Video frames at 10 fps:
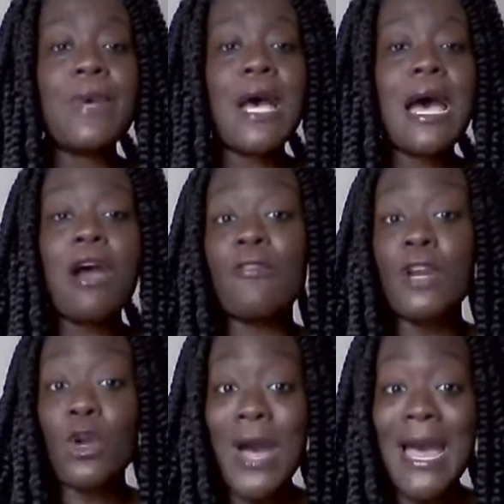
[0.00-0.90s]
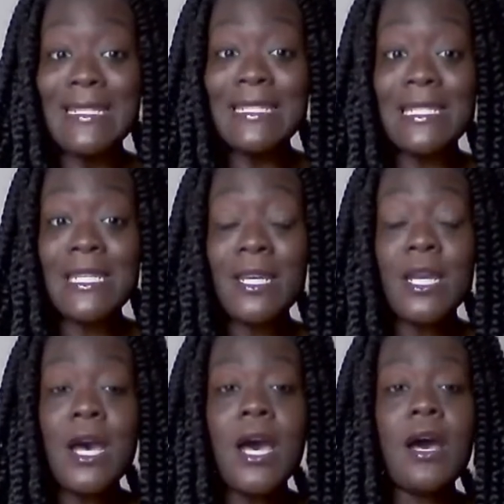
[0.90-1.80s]
our request
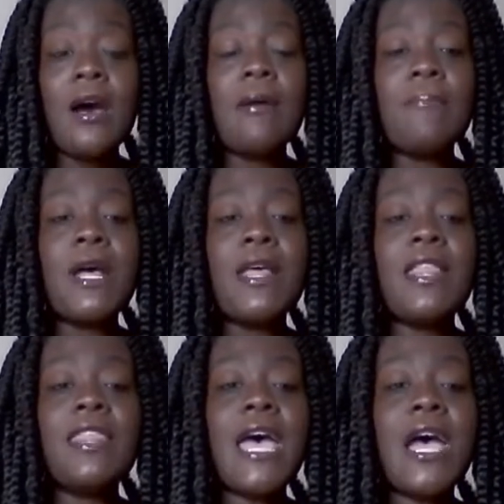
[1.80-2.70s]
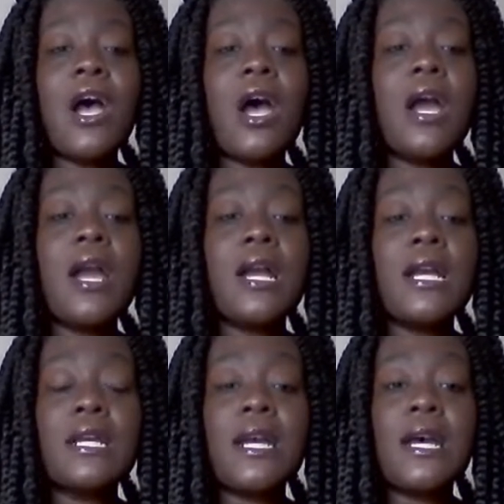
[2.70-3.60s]
that
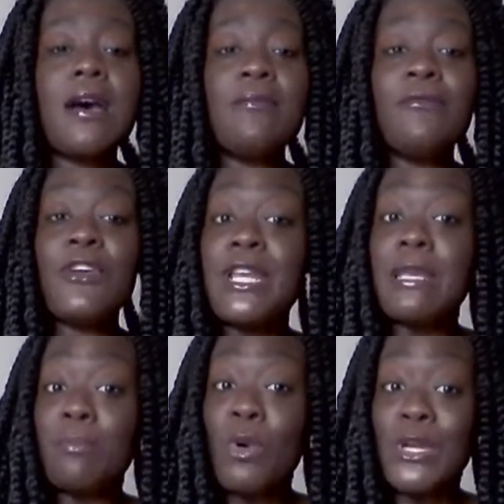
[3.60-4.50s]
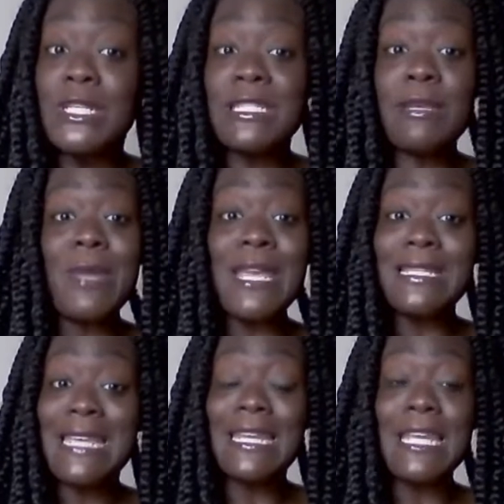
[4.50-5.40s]
are very important to
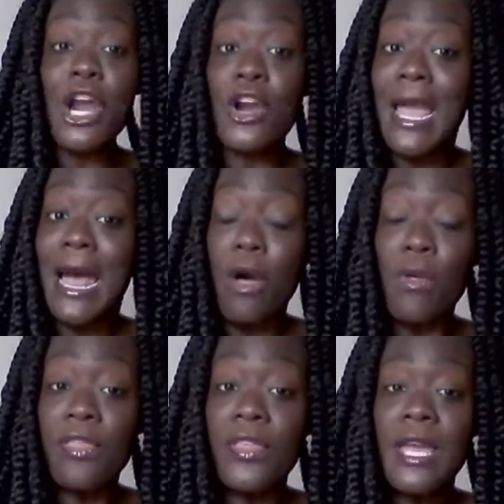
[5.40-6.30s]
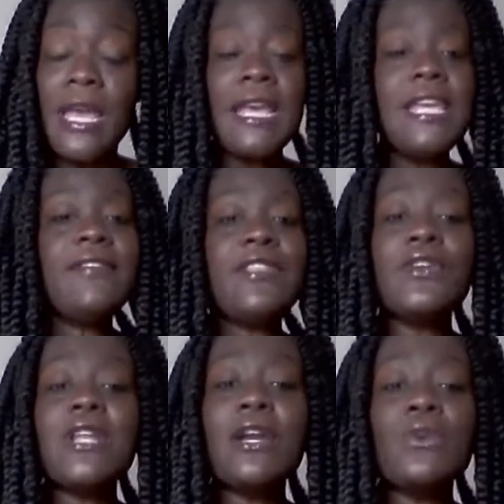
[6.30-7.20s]
maintaining our health, if
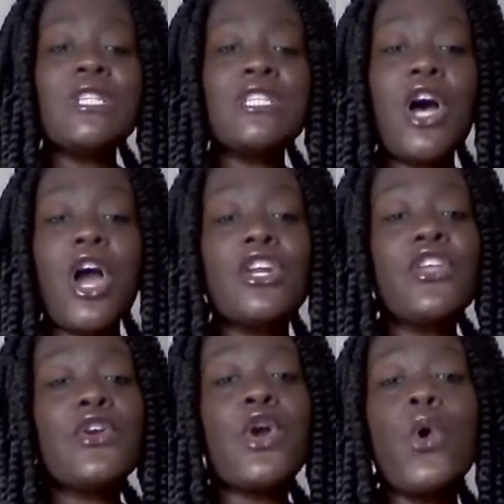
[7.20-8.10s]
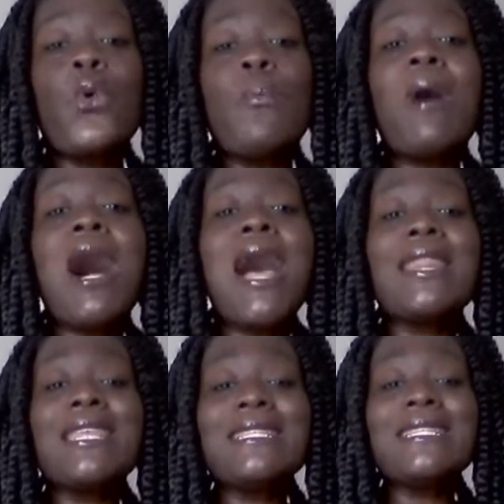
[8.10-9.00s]
they're not going to honor their own
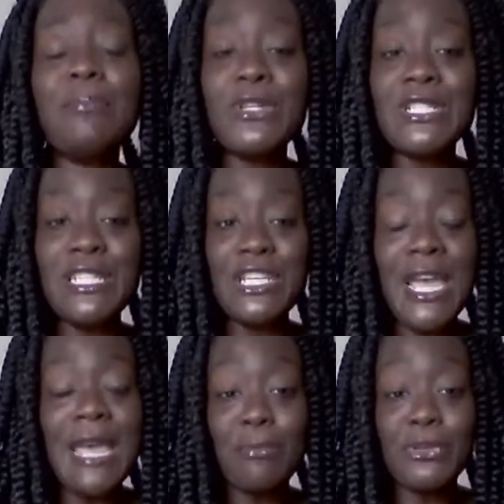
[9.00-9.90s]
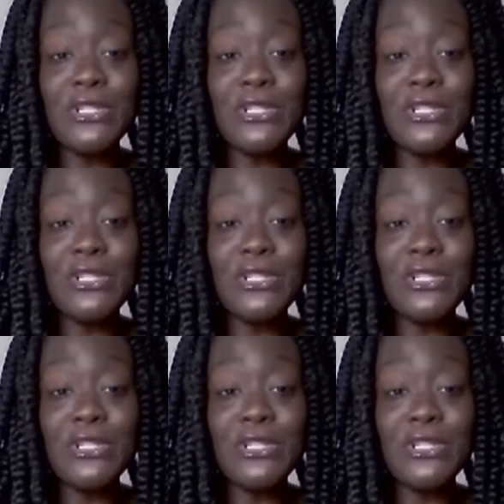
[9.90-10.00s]
policy and